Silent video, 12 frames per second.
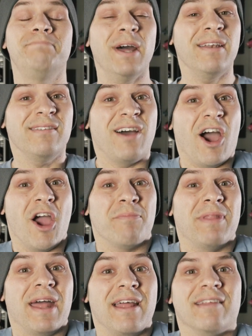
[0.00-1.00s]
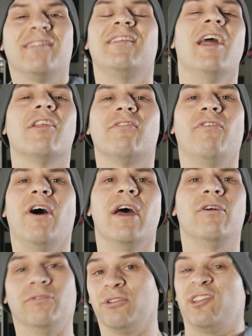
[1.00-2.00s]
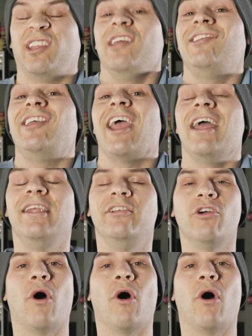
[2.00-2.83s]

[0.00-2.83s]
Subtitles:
But I hope that has satisfied or satiated